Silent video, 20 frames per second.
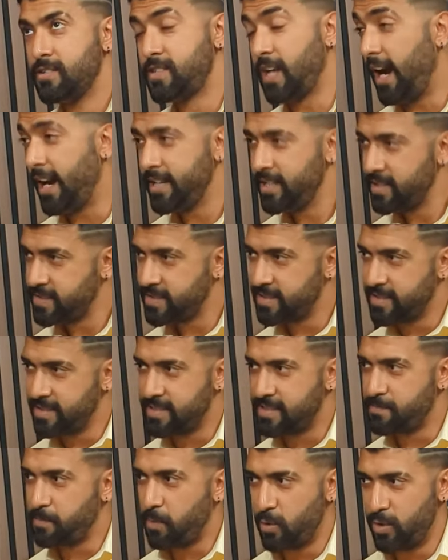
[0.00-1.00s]
So I used
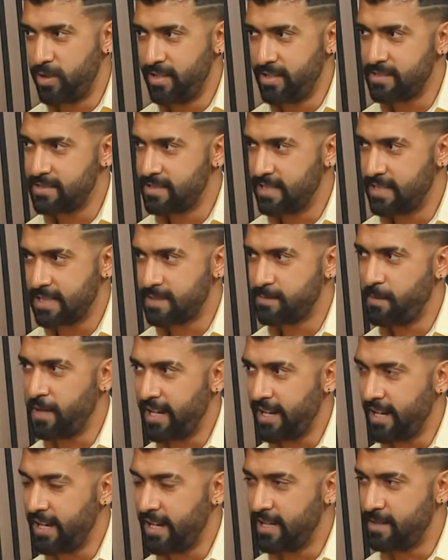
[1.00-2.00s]
to sport
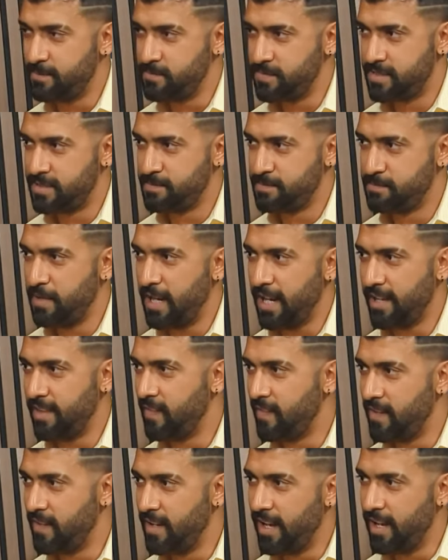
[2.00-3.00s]
six-pack abs back
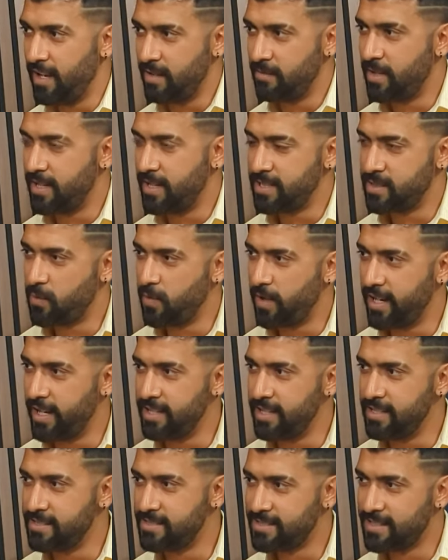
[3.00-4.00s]
in the day in my
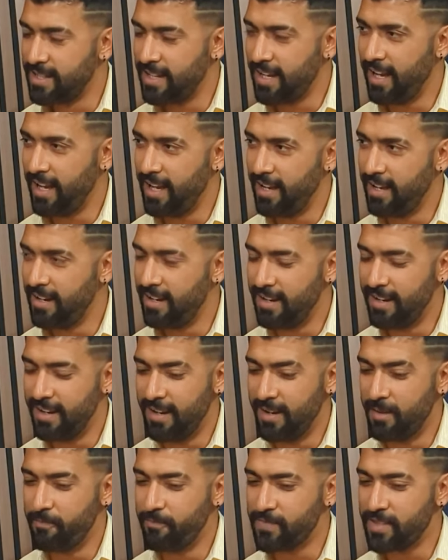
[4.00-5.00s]
20s. And
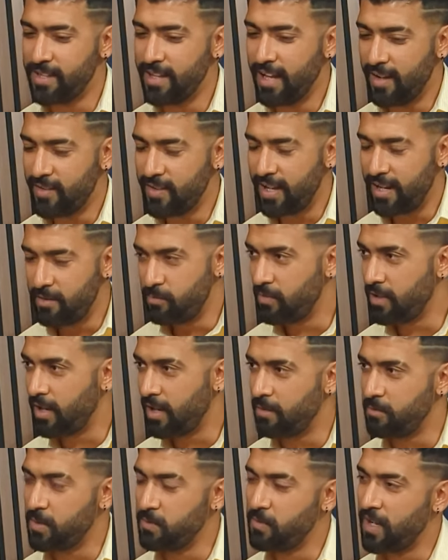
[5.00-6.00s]
now that I'm
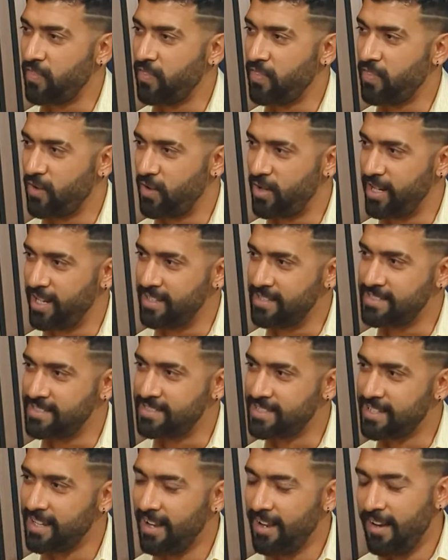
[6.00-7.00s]
in my
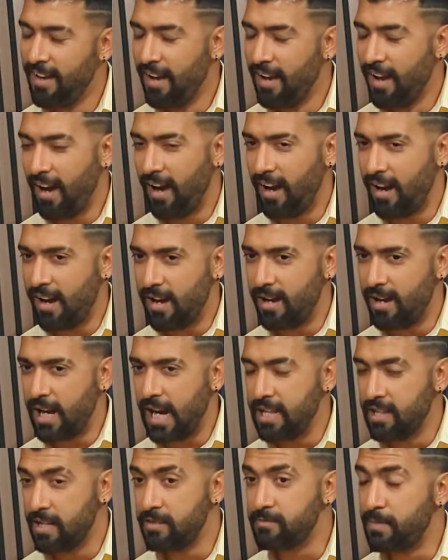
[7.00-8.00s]
30s,
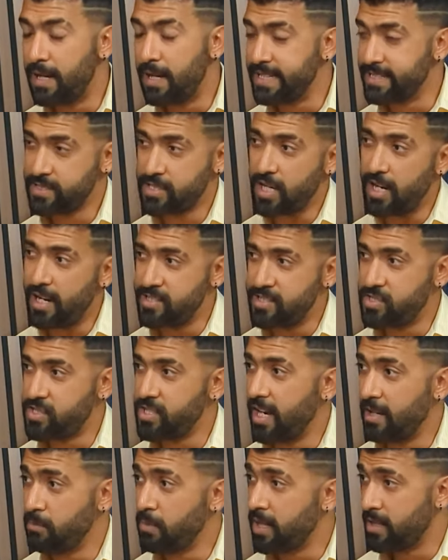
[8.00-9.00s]
I love my
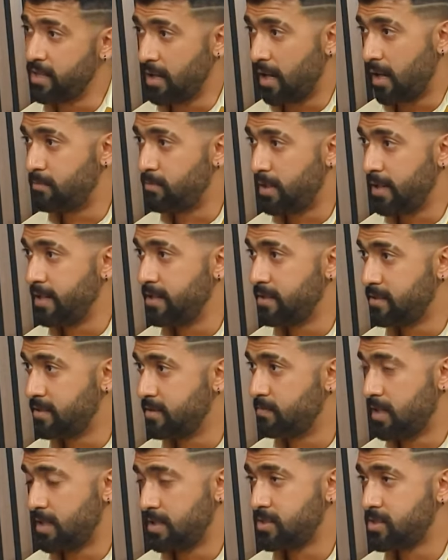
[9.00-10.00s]
scotch and my naan bread
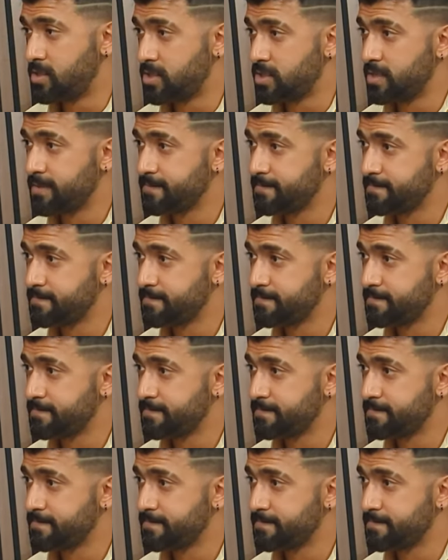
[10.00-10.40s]
too much.